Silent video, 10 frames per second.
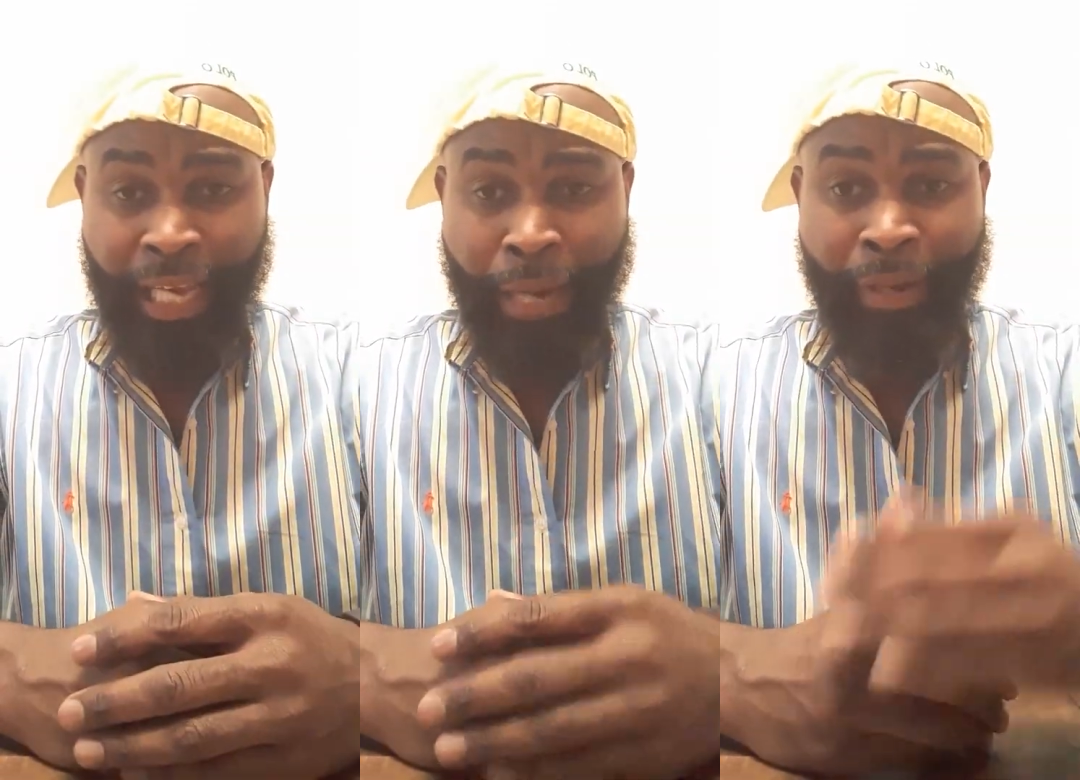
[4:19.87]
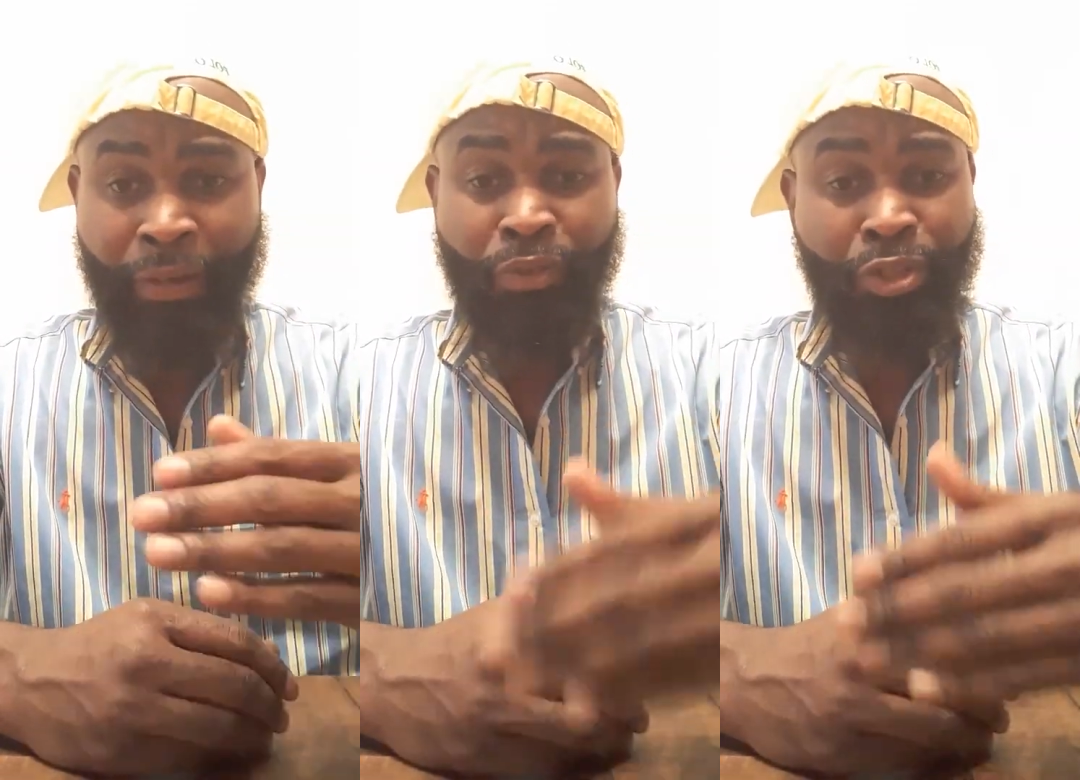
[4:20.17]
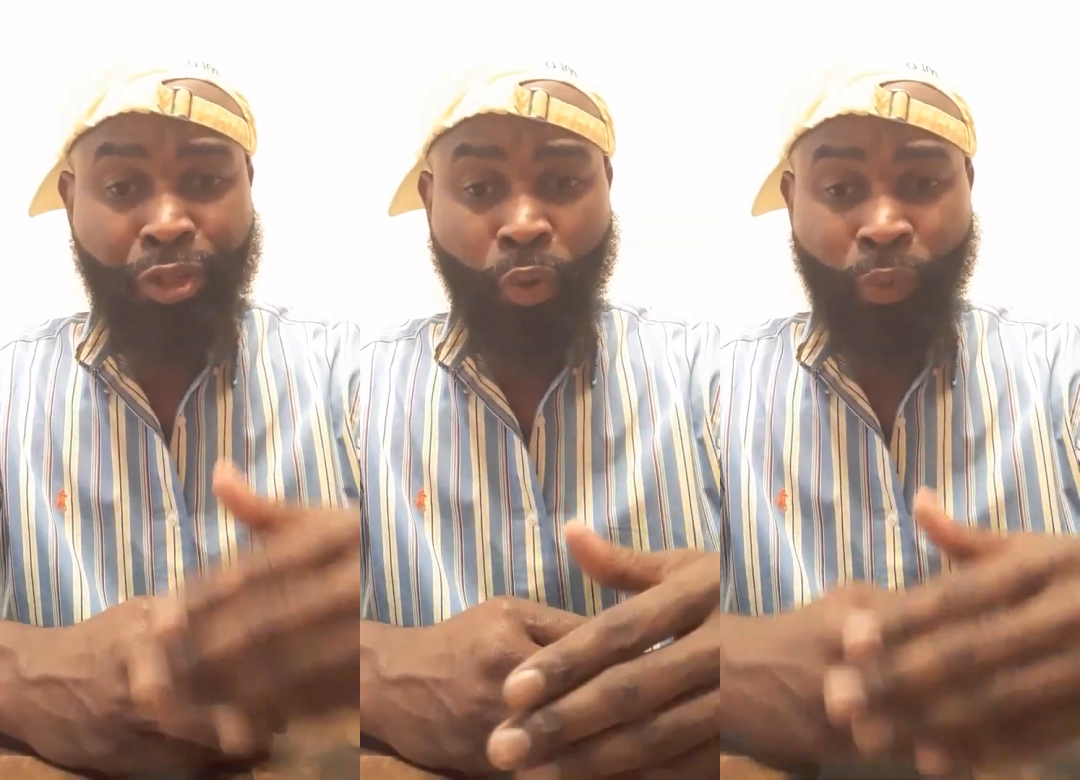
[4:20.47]
How about,
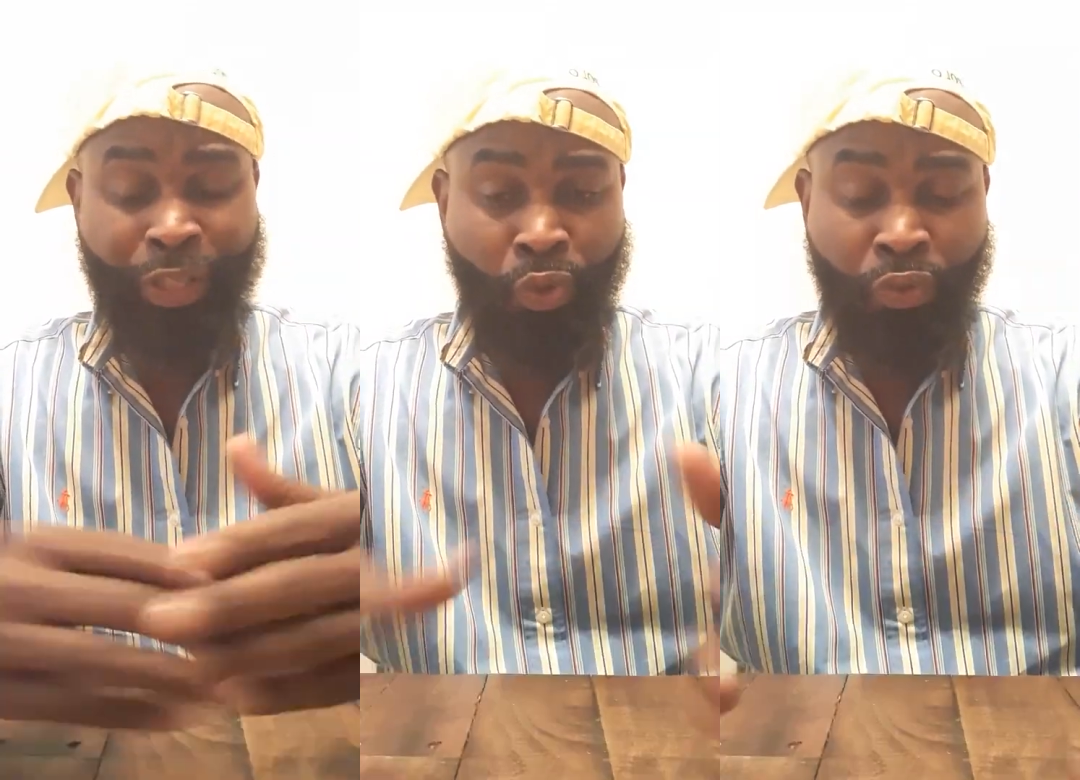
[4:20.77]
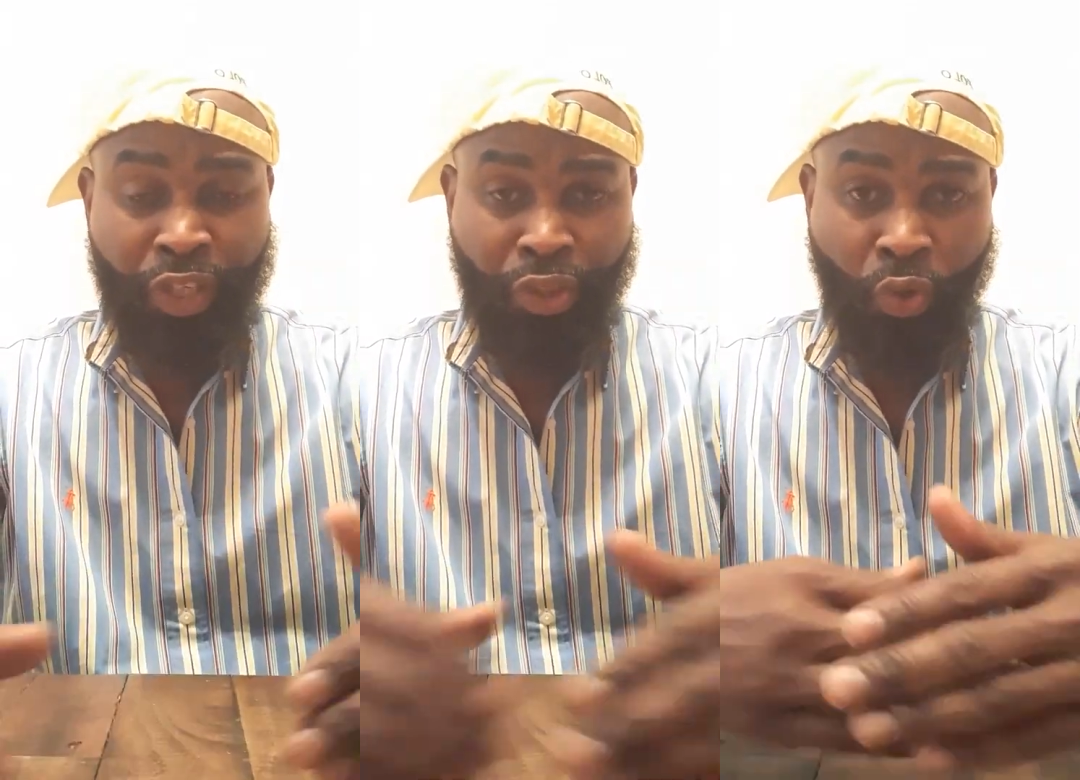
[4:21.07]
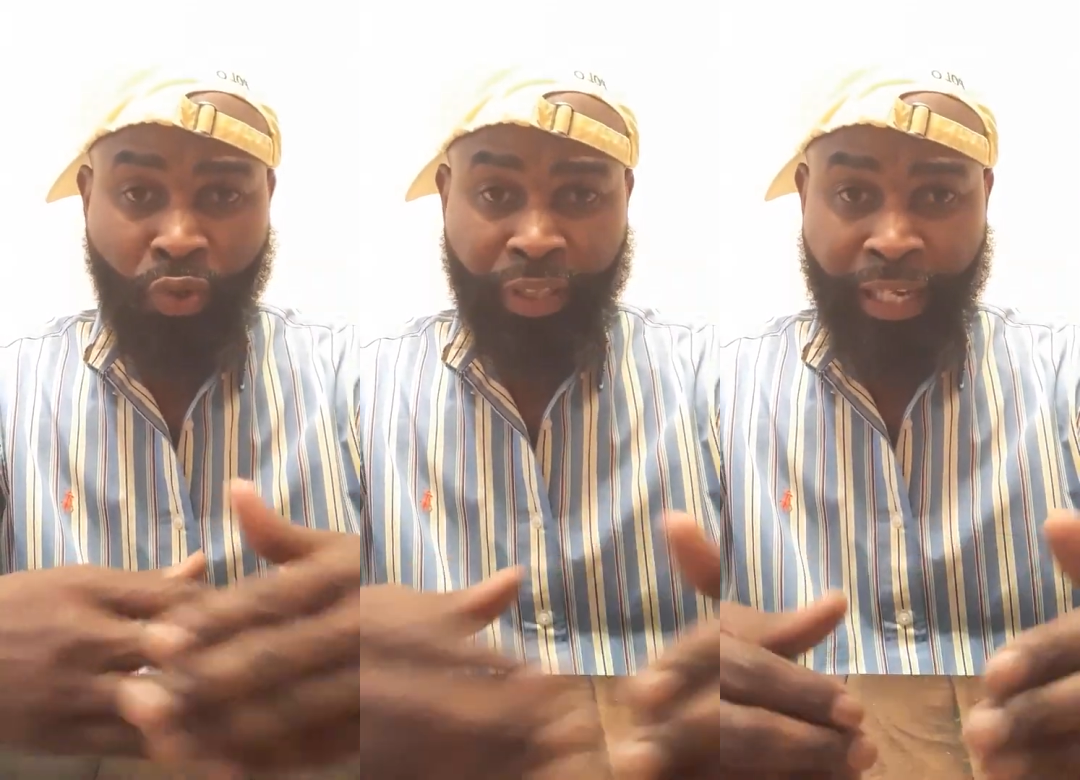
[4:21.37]
we do this
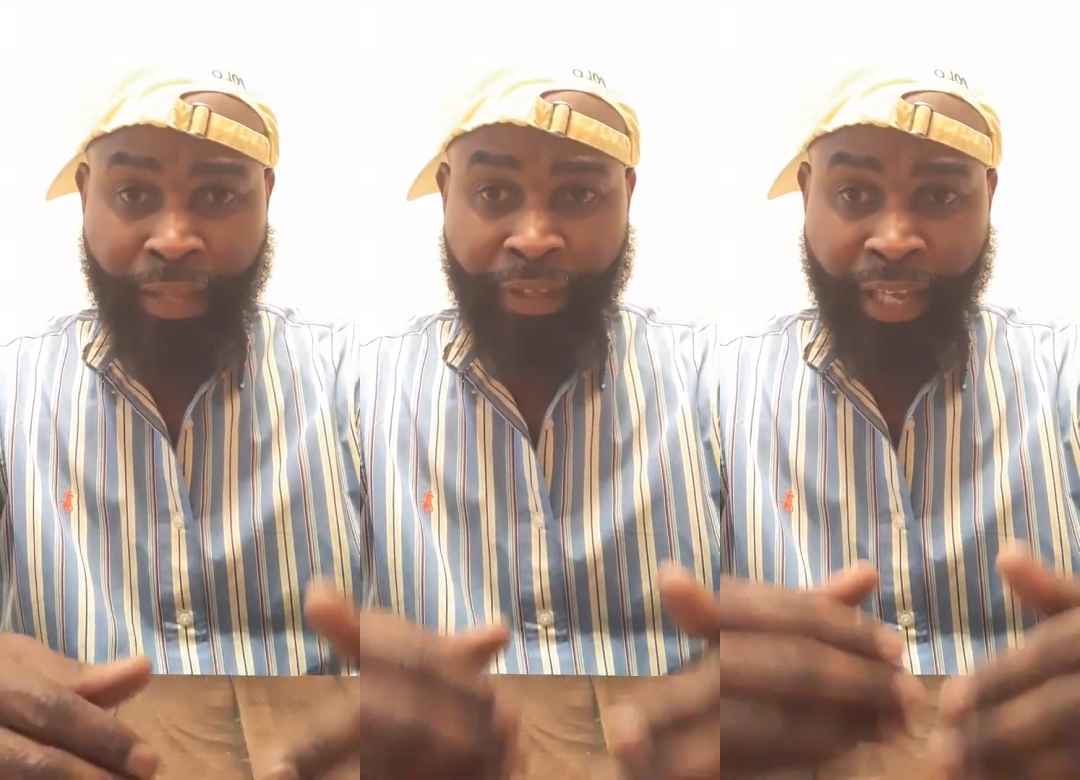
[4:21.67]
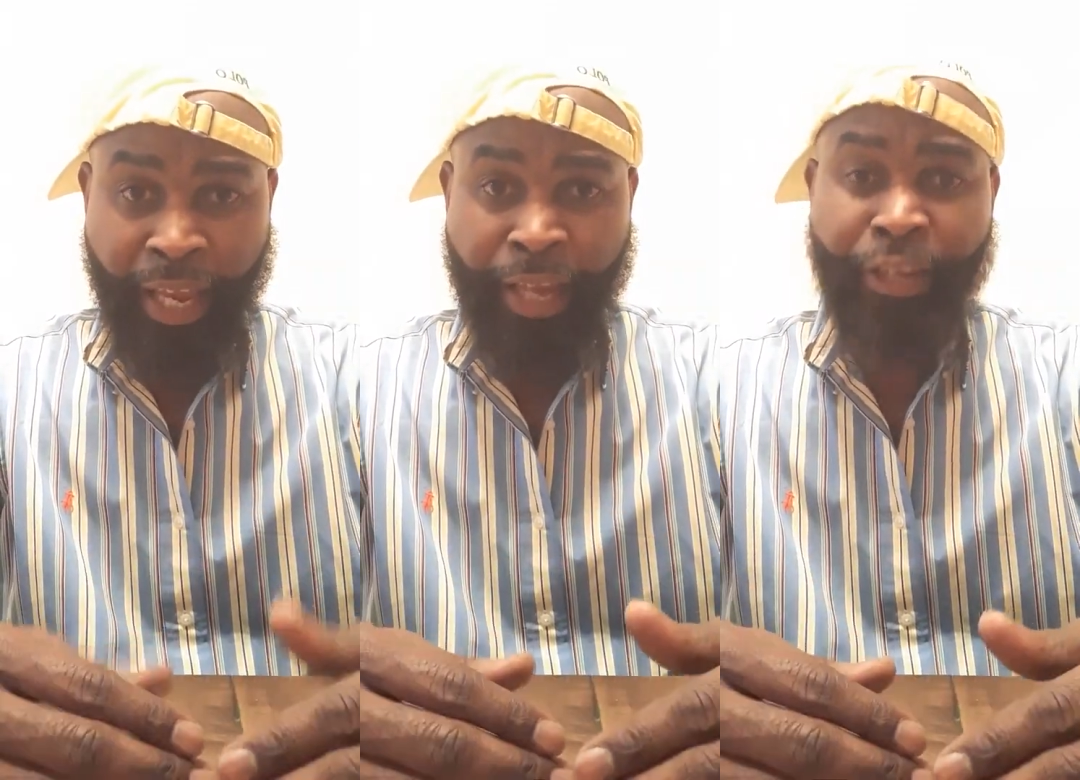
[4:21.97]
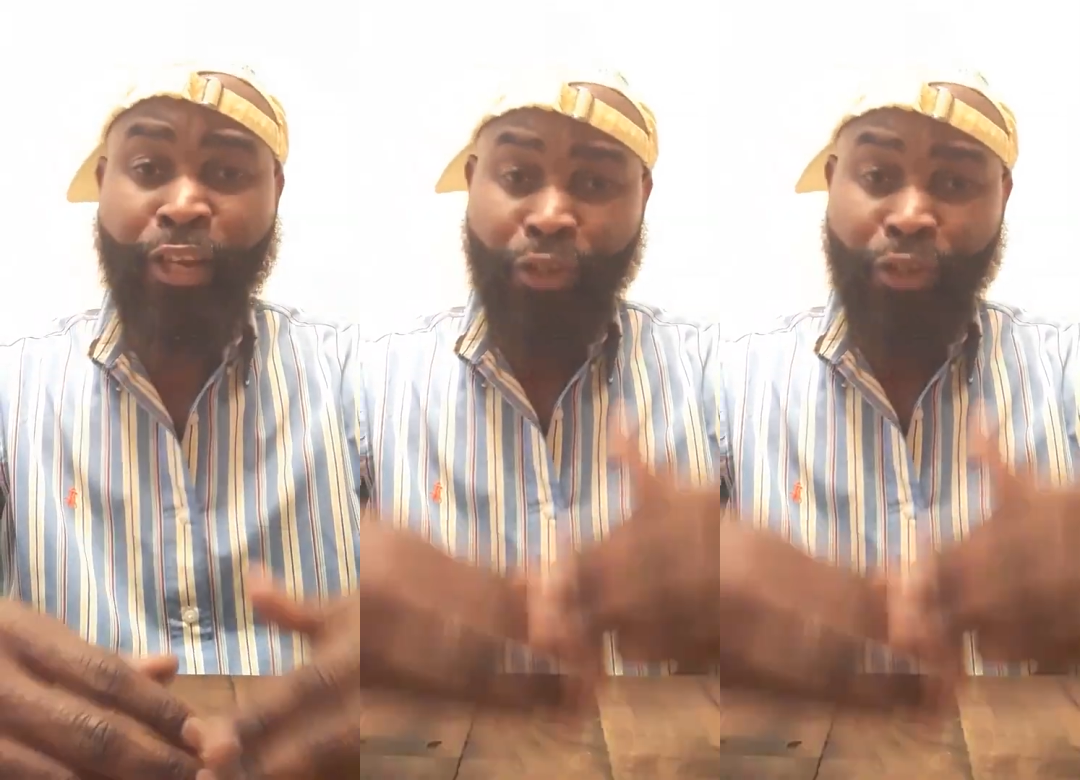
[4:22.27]
song together and